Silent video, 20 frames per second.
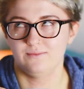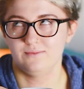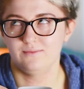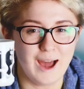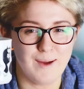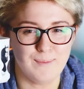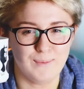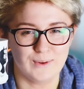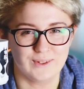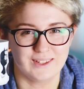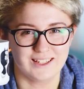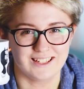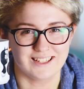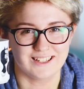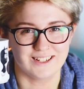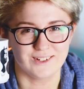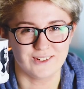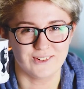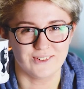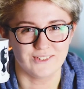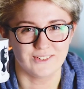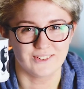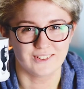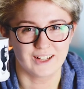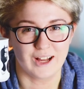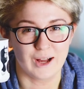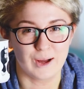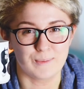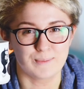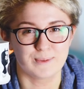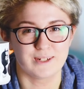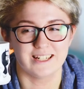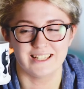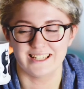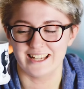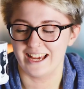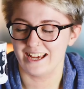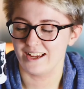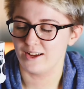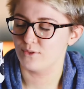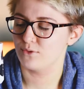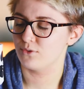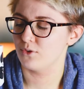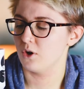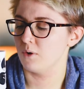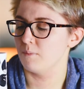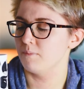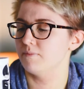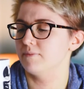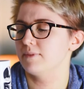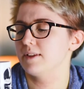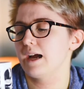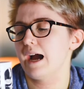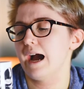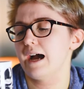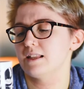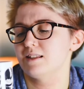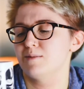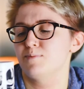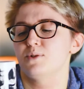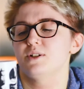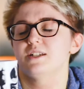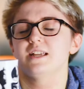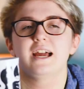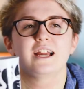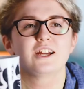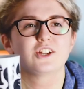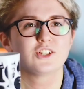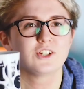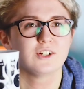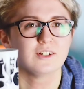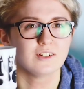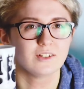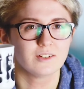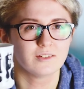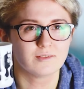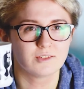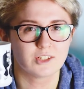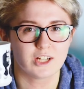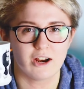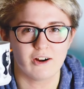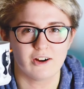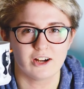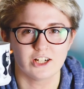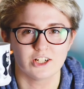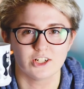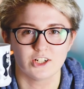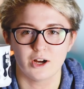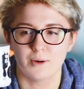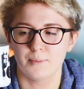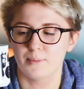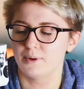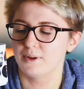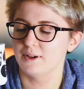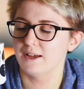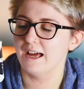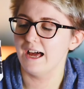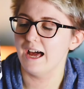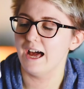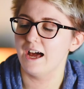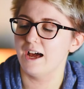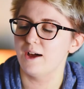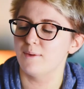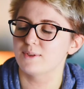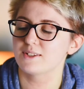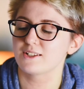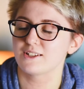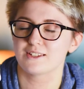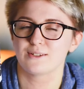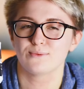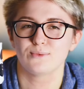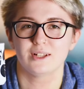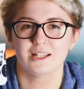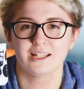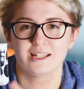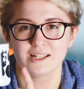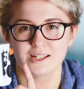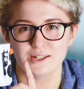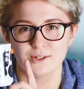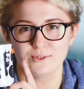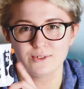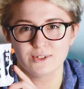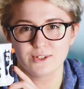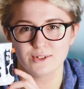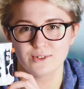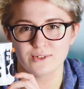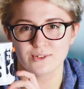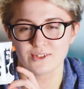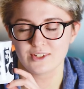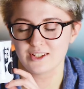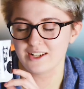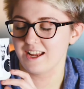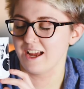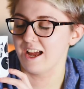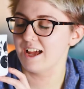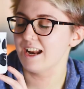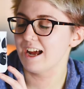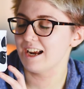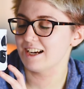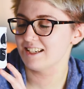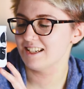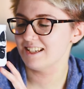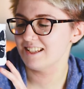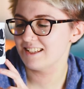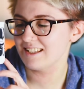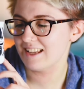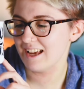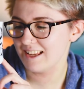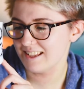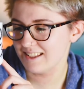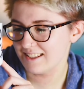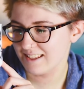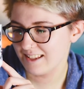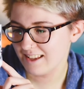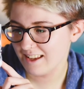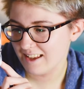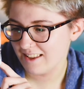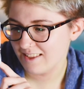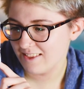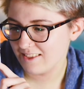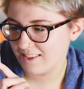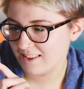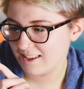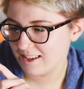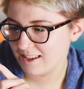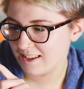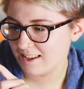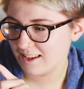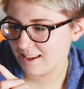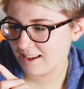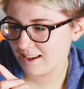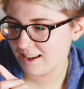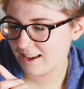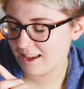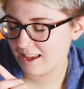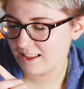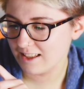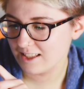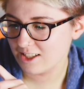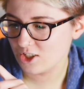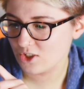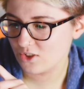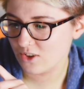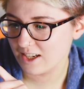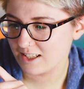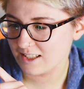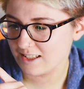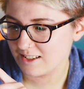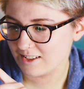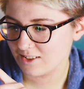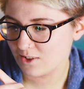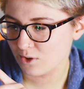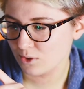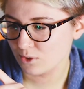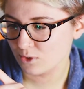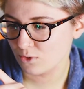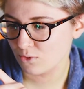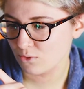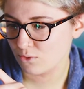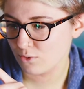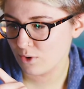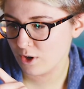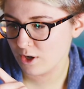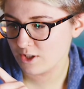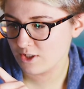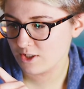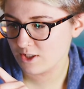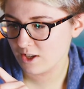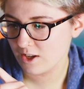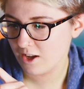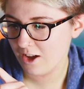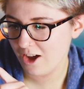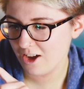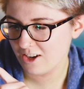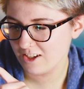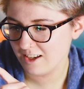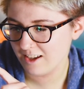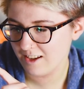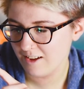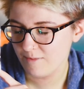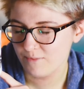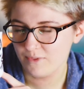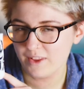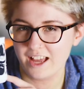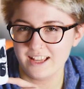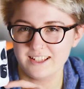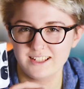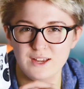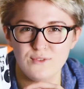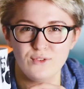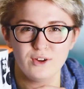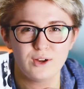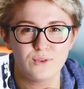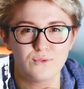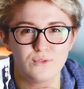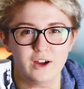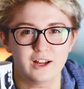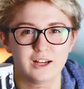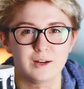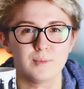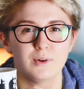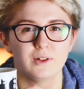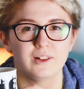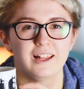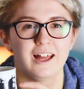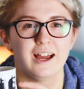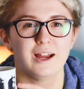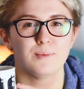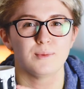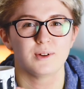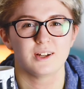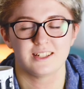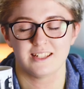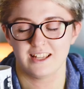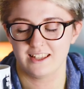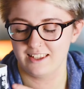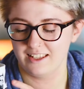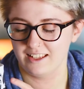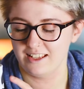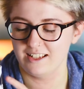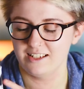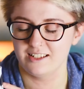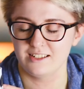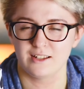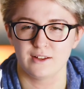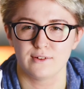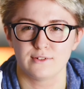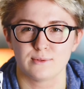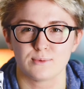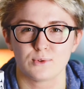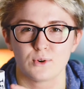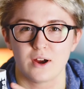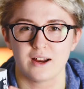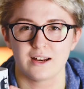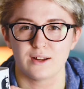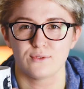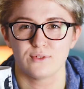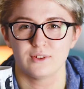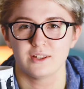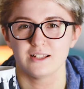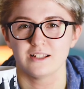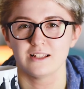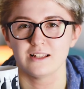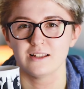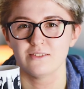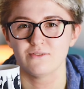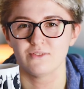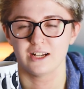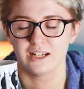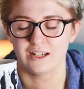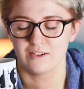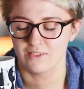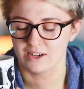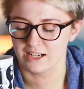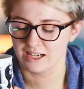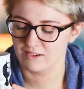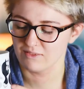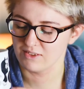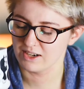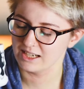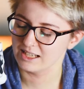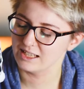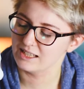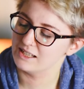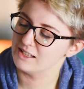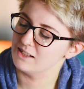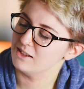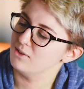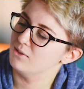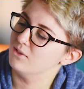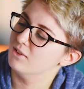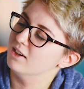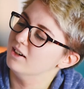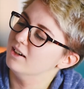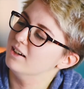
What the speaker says: I bought this new cup today from Cats Protection charity shop. It's got some really cute doodles on it, and it actually says the illustrator is called Russ Hudder. I'll see if I can find him online because I think he deserves some credit for these really cute